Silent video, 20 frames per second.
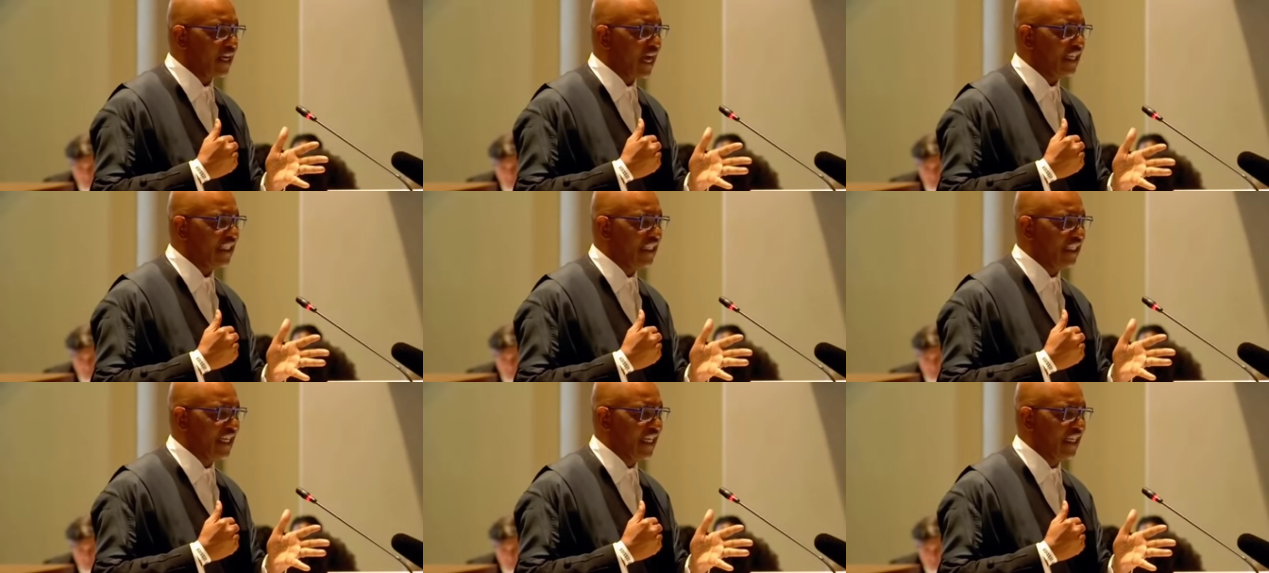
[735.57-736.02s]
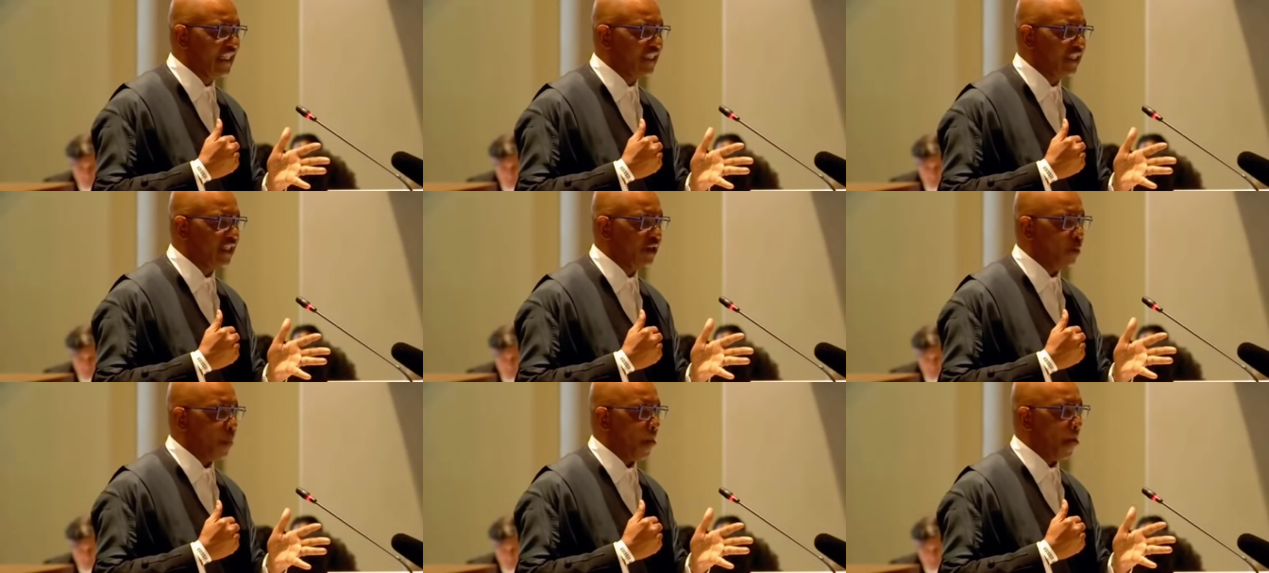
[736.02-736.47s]

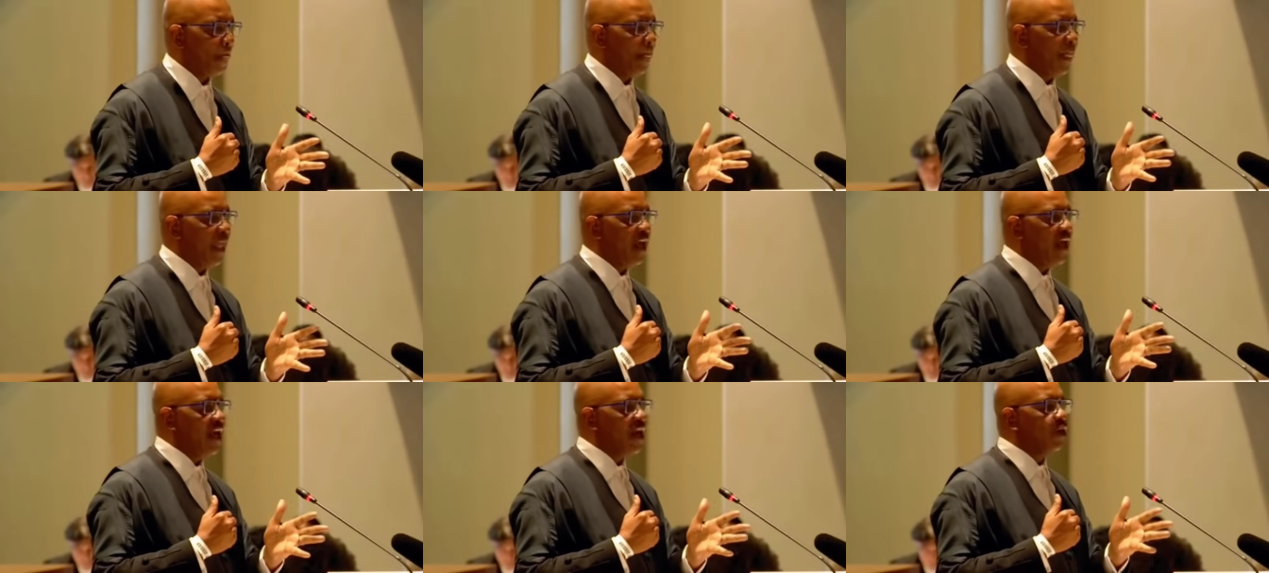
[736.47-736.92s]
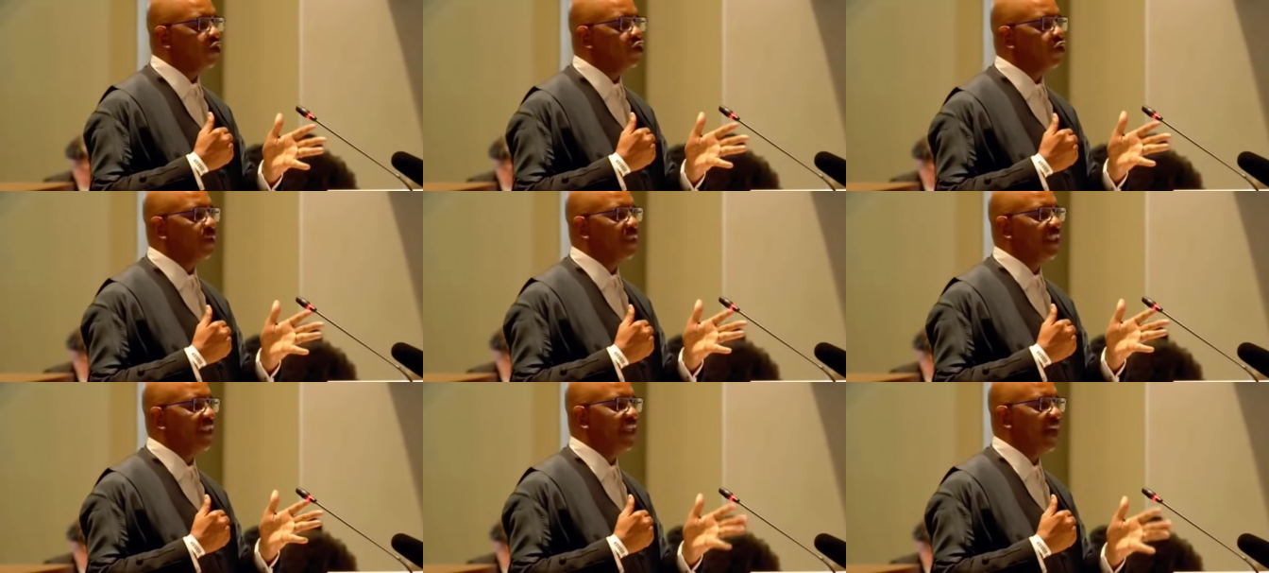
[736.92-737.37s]
candidates,
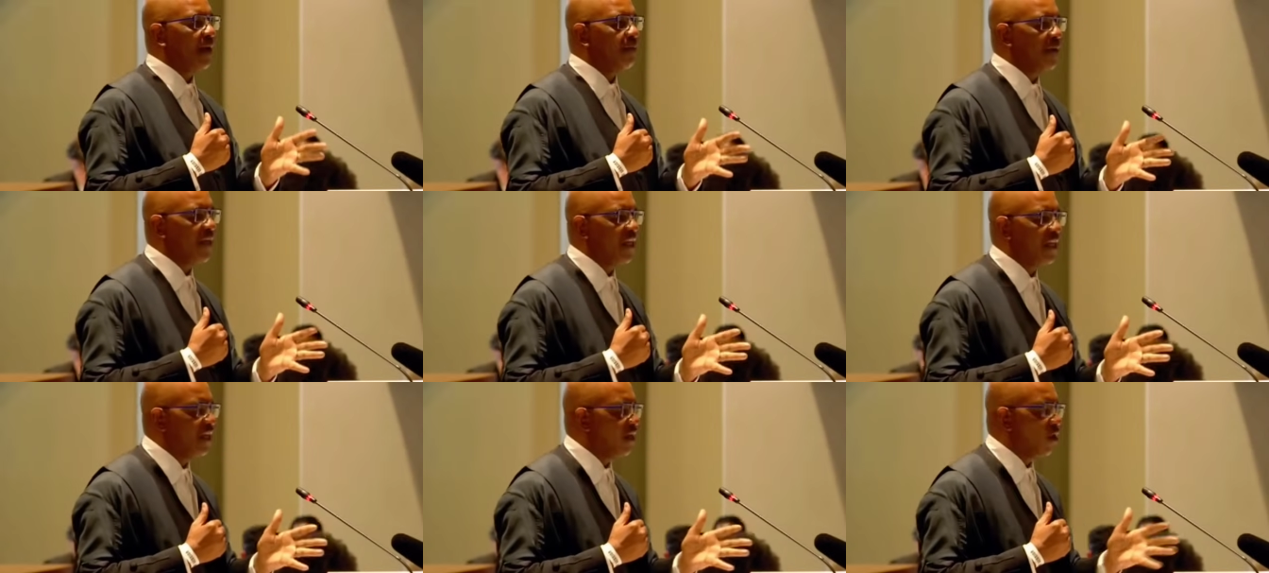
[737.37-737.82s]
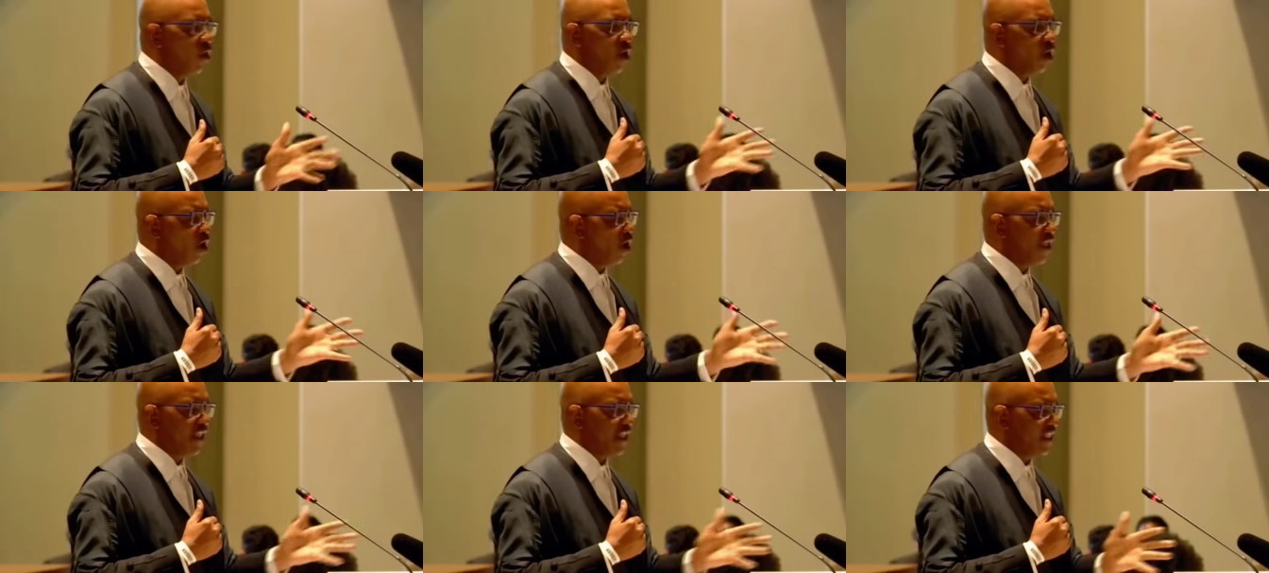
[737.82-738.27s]
to determine
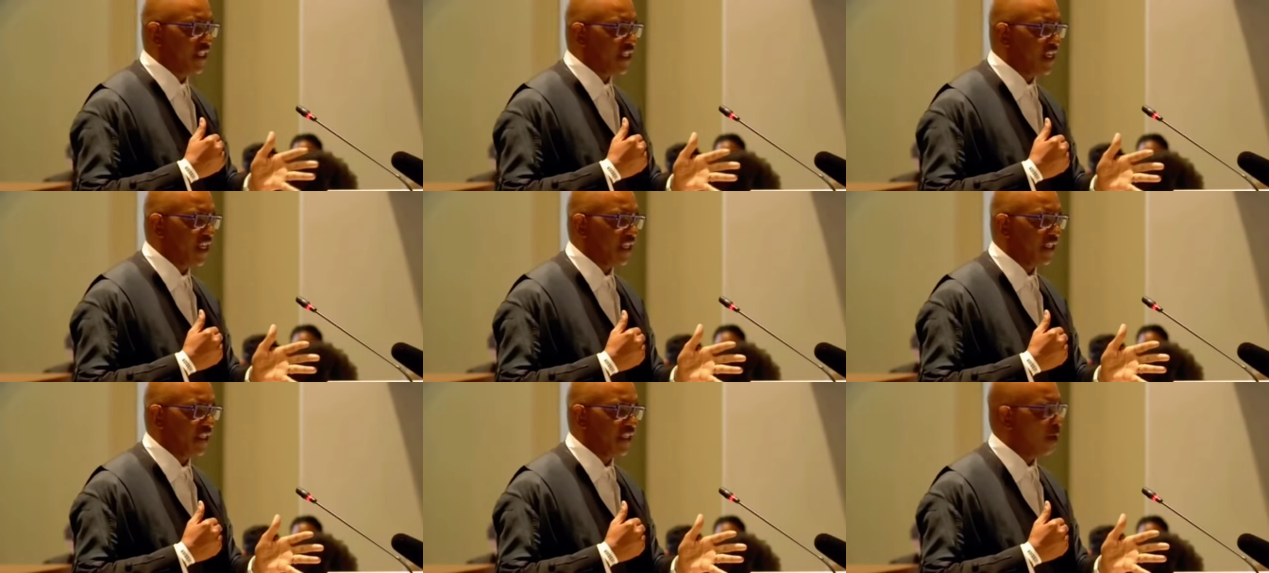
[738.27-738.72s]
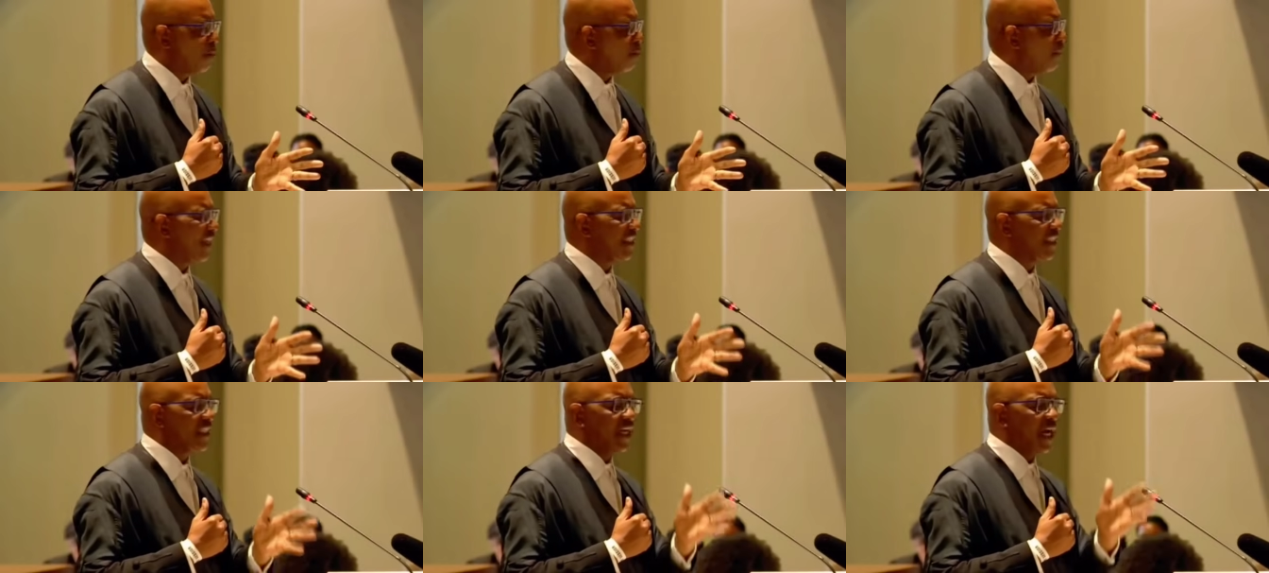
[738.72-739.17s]
all these things.
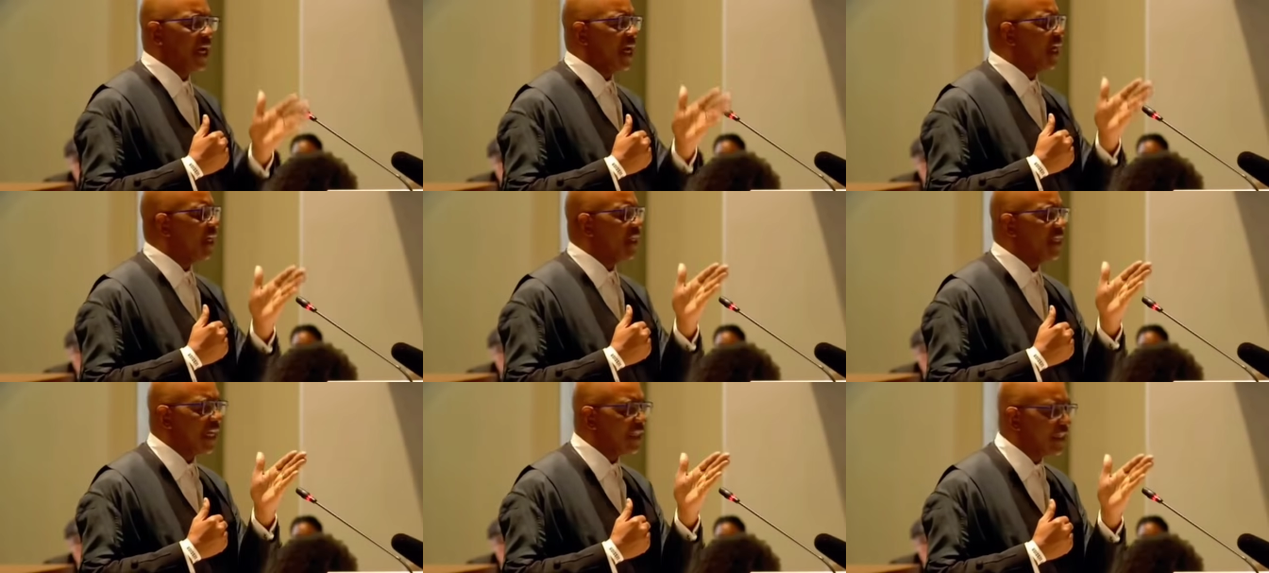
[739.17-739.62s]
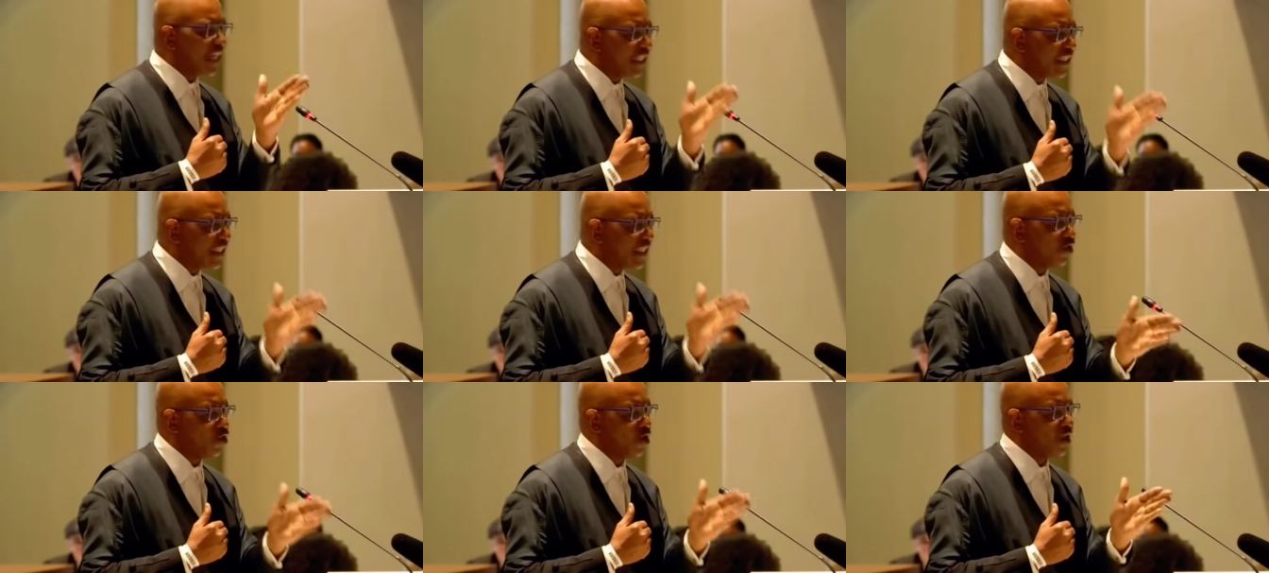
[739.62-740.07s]
But
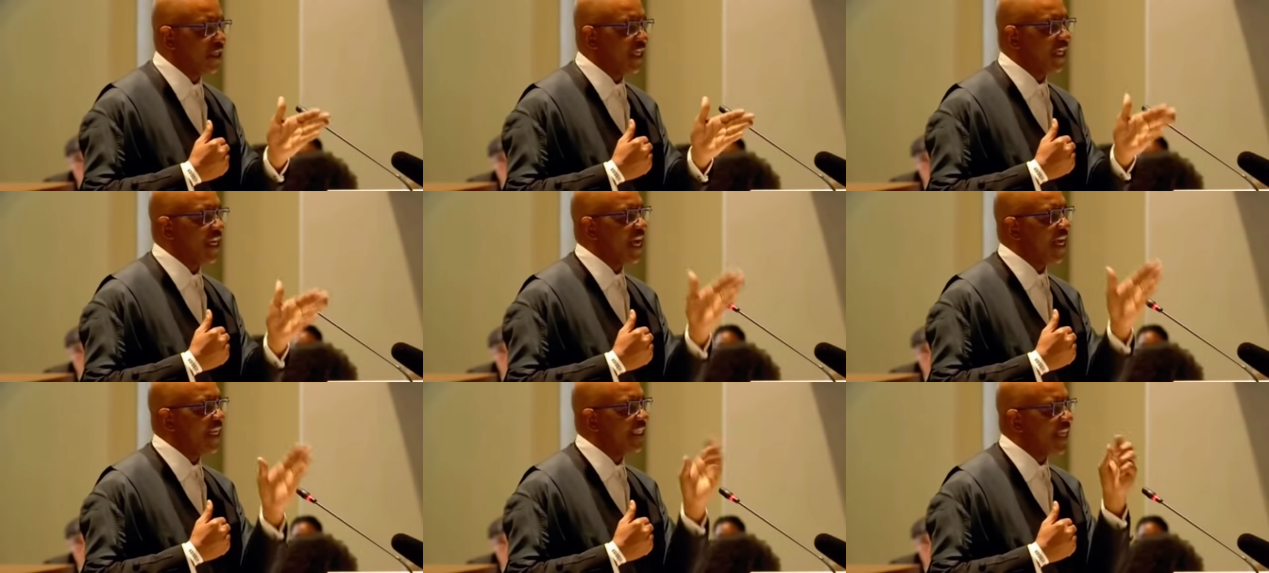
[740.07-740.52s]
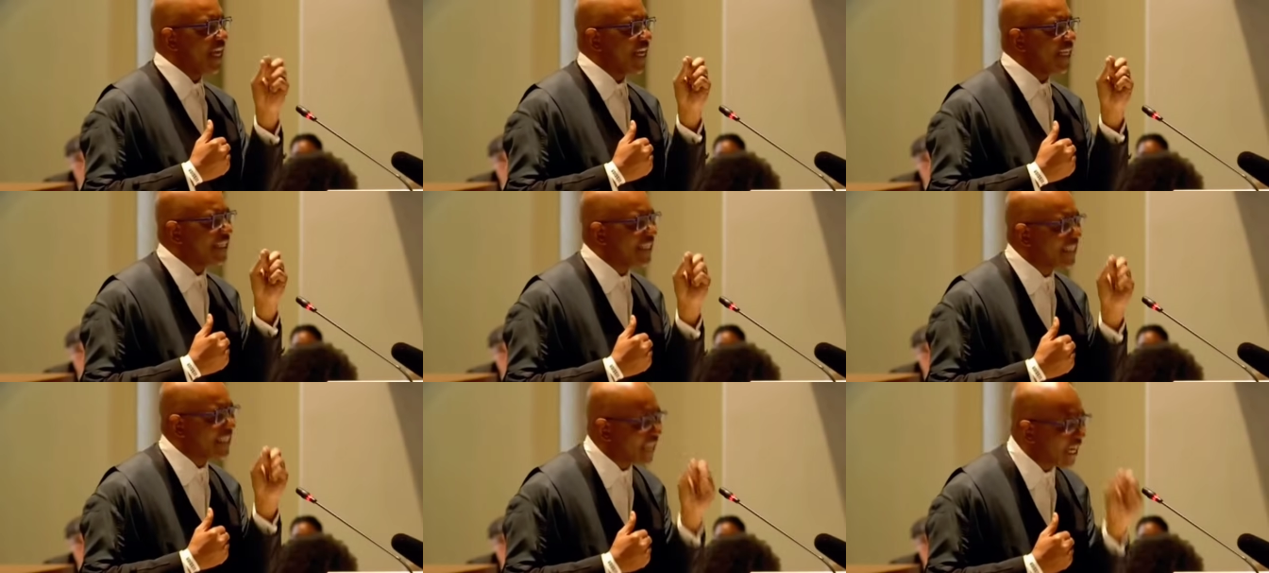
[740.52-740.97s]
that is not the case,
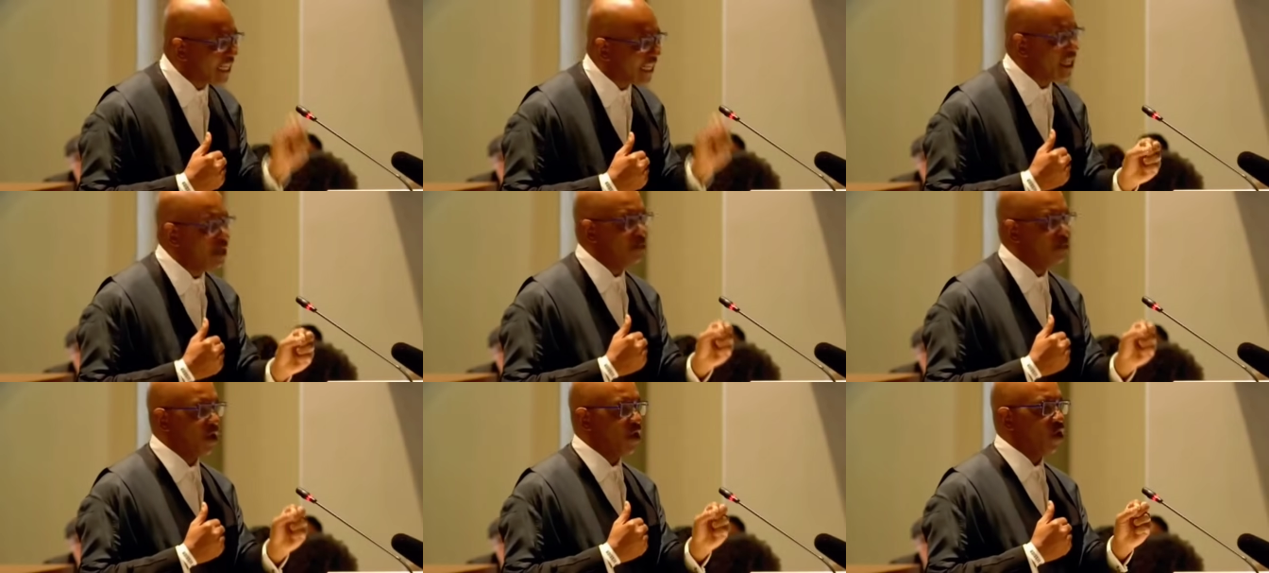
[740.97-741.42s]
exactly